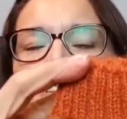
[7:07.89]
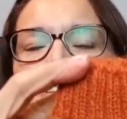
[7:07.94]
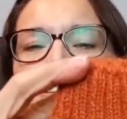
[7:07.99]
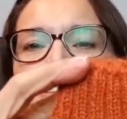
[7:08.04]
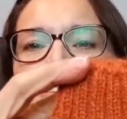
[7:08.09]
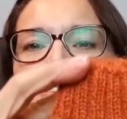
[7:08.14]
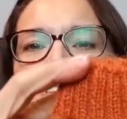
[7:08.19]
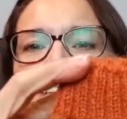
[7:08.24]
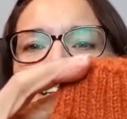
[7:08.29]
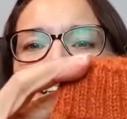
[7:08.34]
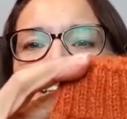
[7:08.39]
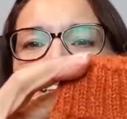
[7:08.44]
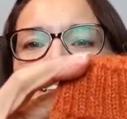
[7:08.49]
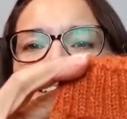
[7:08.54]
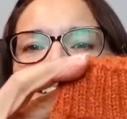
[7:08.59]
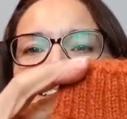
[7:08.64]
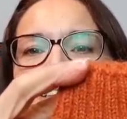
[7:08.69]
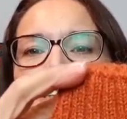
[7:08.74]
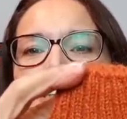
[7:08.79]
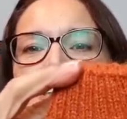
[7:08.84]
Oh
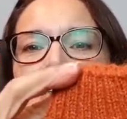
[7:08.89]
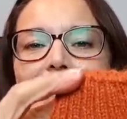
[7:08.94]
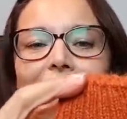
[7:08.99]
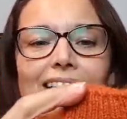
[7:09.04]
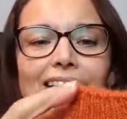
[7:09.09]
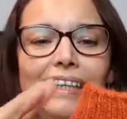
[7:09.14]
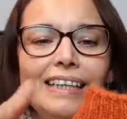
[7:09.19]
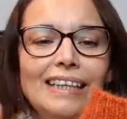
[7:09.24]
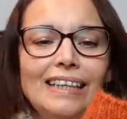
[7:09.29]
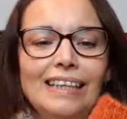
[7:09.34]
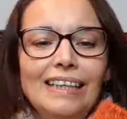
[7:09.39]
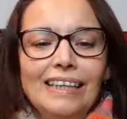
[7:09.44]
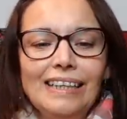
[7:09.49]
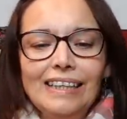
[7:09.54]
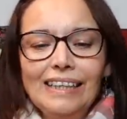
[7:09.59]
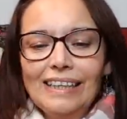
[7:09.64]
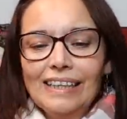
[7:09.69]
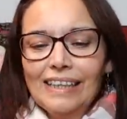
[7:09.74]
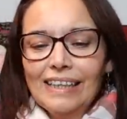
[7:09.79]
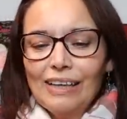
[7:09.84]
yes,
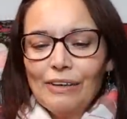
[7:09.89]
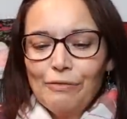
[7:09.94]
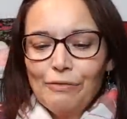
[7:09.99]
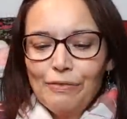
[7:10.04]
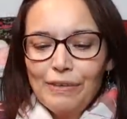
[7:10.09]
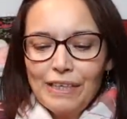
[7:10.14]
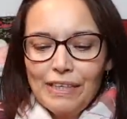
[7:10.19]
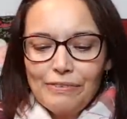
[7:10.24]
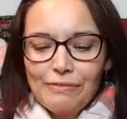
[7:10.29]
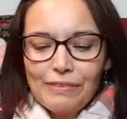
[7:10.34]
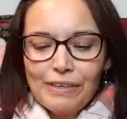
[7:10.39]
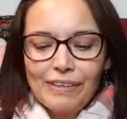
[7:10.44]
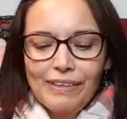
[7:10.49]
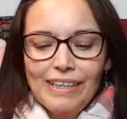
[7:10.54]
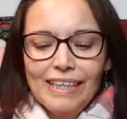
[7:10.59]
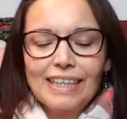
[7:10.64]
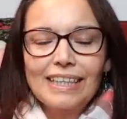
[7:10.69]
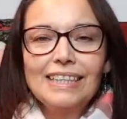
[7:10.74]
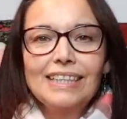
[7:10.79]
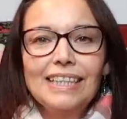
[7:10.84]
I'm feeling
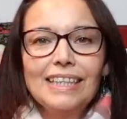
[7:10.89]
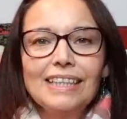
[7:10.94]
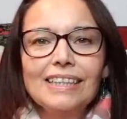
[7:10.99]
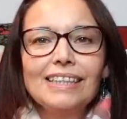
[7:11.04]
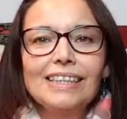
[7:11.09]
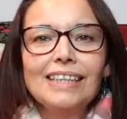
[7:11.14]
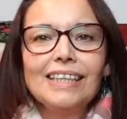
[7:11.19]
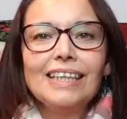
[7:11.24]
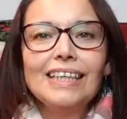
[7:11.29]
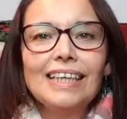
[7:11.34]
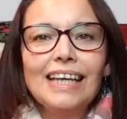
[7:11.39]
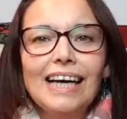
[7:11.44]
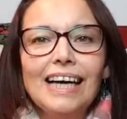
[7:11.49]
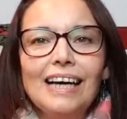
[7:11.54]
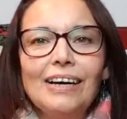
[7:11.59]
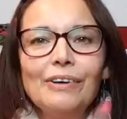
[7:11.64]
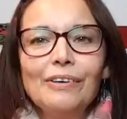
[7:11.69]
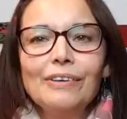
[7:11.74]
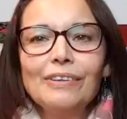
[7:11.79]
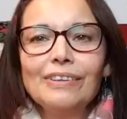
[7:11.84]
very addicted
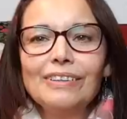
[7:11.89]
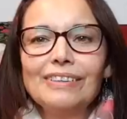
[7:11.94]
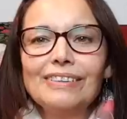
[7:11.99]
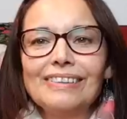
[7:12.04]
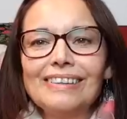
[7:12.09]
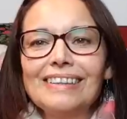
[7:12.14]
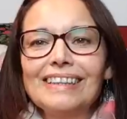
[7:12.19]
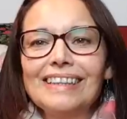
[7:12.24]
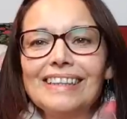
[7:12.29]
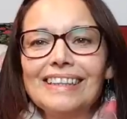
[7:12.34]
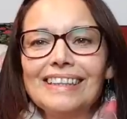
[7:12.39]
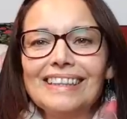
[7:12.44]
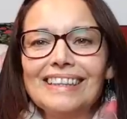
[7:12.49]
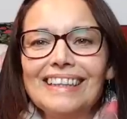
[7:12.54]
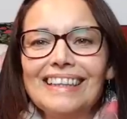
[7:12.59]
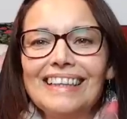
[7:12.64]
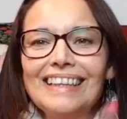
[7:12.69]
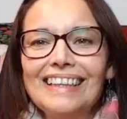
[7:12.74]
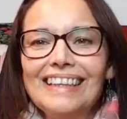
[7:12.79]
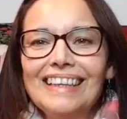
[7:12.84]
now.
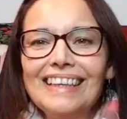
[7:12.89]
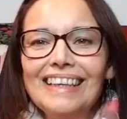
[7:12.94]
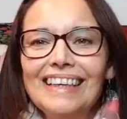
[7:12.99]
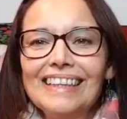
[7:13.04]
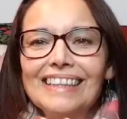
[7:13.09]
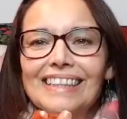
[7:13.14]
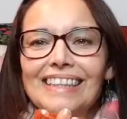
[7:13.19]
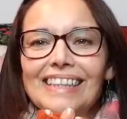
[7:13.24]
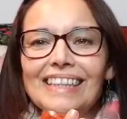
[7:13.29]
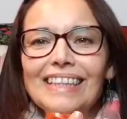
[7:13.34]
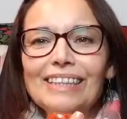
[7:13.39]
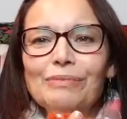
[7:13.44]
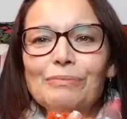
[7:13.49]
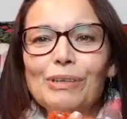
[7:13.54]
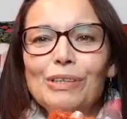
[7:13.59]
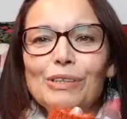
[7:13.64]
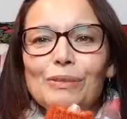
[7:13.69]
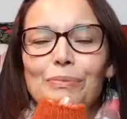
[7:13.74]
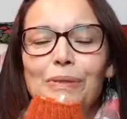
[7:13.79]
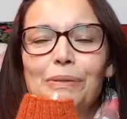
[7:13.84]
As I think
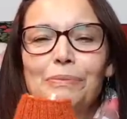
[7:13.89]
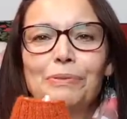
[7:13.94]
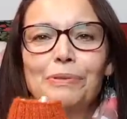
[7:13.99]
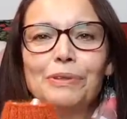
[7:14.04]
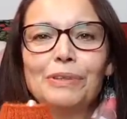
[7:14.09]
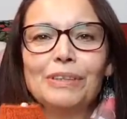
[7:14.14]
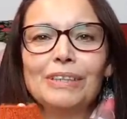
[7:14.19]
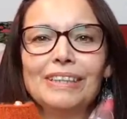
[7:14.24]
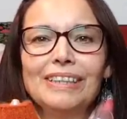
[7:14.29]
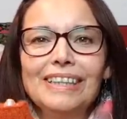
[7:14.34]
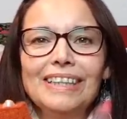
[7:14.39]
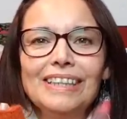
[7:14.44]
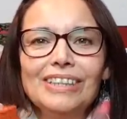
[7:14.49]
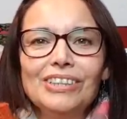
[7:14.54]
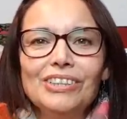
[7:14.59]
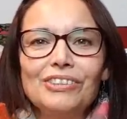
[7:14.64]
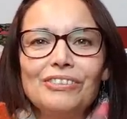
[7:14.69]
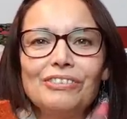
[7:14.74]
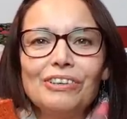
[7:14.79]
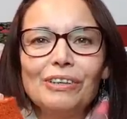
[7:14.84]
most people that knit
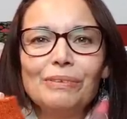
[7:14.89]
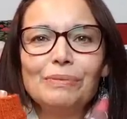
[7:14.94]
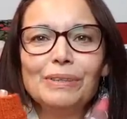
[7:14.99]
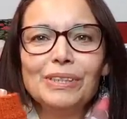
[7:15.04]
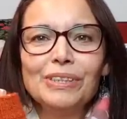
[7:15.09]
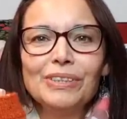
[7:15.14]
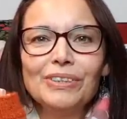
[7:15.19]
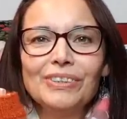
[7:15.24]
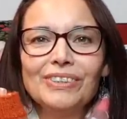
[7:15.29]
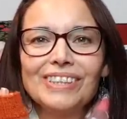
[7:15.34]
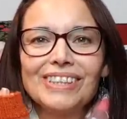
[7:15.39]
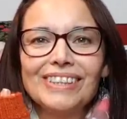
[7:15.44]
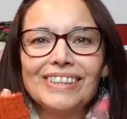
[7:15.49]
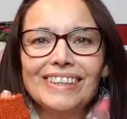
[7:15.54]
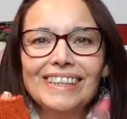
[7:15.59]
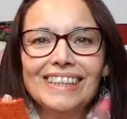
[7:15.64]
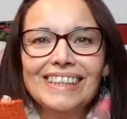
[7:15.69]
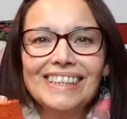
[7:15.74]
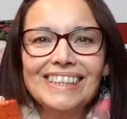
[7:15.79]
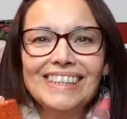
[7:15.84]
stripy socks
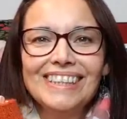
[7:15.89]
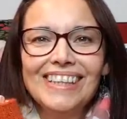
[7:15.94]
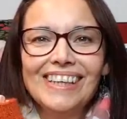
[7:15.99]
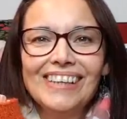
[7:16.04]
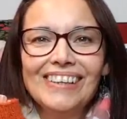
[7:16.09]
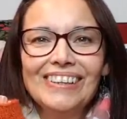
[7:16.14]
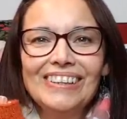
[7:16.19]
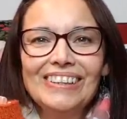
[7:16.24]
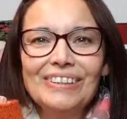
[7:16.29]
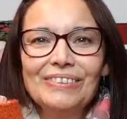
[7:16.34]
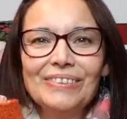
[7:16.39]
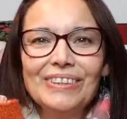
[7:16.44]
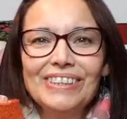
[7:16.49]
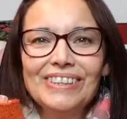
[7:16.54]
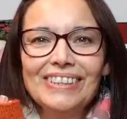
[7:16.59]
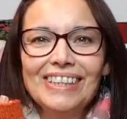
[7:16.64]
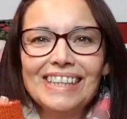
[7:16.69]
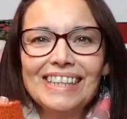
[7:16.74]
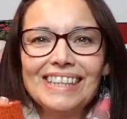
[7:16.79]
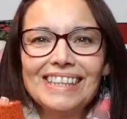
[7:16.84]
like this know, that once
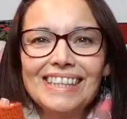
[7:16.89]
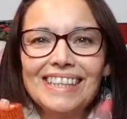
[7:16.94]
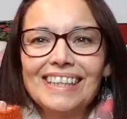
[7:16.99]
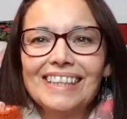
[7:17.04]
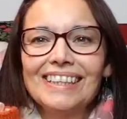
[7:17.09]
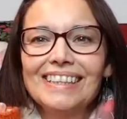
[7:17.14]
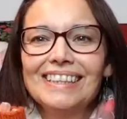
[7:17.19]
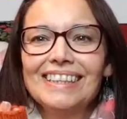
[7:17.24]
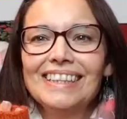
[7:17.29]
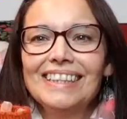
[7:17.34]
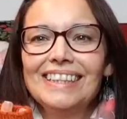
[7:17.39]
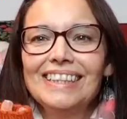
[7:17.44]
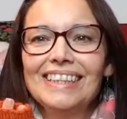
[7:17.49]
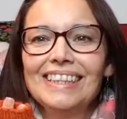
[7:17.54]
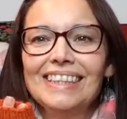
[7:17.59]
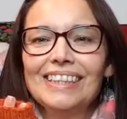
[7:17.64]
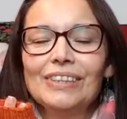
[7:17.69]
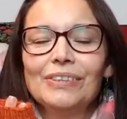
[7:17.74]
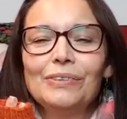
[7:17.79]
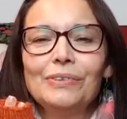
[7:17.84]
you get started, you
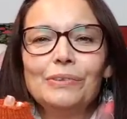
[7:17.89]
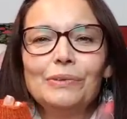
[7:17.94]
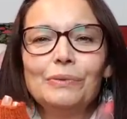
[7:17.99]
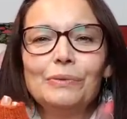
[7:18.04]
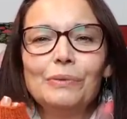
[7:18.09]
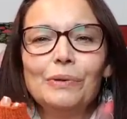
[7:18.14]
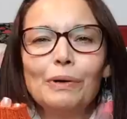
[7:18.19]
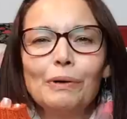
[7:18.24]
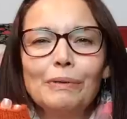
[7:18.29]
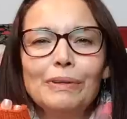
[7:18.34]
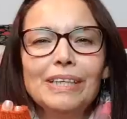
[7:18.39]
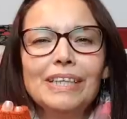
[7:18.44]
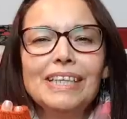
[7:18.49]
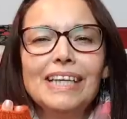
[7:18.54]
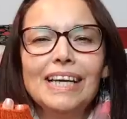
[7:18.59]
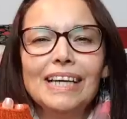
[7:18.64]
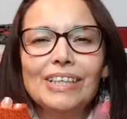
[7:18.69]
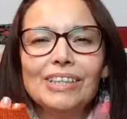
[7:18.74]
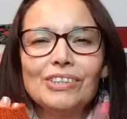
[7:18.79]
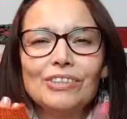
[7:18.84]
think, oh, what will the
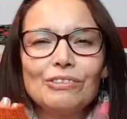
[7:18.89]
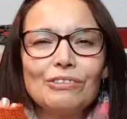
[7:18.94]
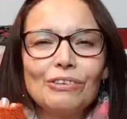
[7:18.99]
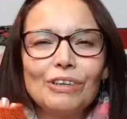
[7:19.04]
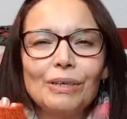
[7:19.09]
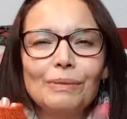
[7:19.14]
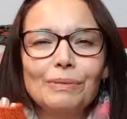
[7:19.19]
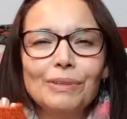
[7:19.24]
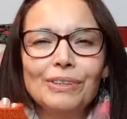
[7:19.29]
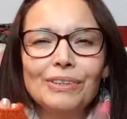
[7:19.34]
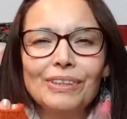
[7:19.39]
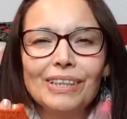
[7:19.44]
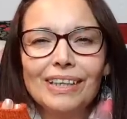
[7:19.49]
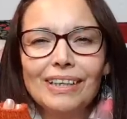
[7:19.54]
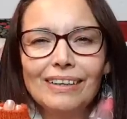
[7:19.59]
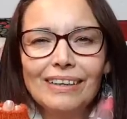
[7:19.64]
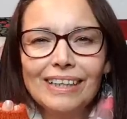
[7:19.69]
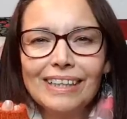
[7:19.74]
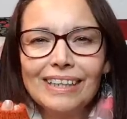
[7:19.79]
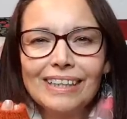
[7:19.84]
next stripe look
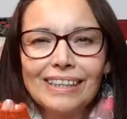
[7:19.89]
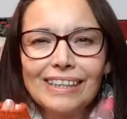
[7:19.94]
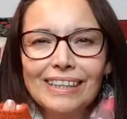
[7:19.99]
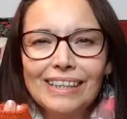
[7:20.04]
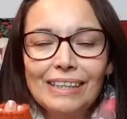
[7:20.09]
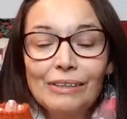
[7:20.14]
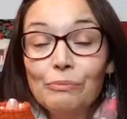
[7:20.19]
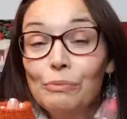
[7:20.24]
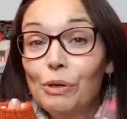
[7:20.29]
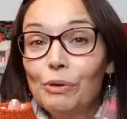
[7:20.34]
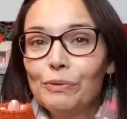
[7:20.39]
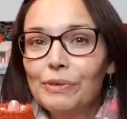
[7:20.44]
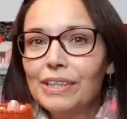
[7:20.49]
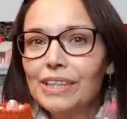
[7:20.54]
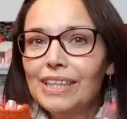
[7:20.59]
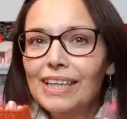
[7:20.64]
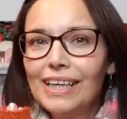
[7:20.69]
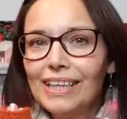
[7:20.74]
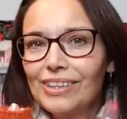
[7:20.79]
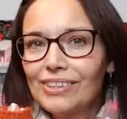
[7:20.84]
like? And then what will the
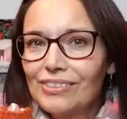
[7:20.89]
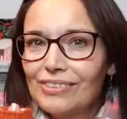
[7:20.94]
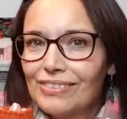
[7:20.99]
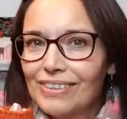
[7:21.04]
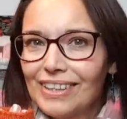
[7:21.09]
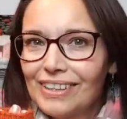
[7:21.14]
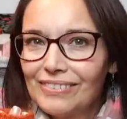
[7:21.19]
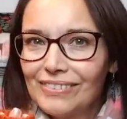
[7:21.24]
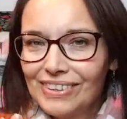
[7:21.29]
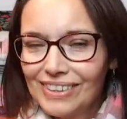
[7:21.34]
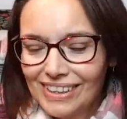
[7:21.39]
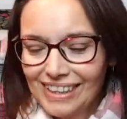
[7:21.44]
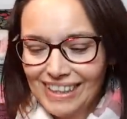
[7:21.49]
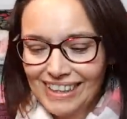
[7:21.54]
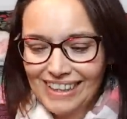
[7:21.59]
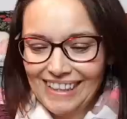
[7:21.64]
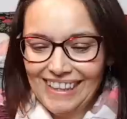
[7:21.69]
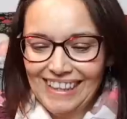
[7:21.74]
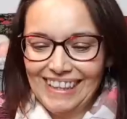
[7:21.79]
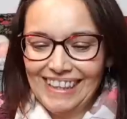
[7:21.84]
next stripe look
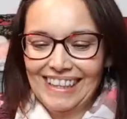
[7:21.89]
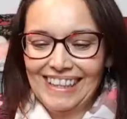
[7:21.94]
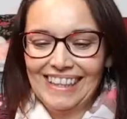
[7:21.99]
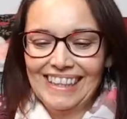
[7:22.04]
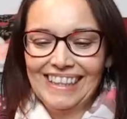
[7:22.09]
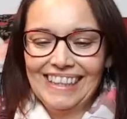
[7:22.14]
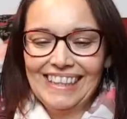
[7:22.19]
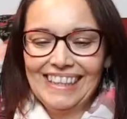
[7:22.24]
like?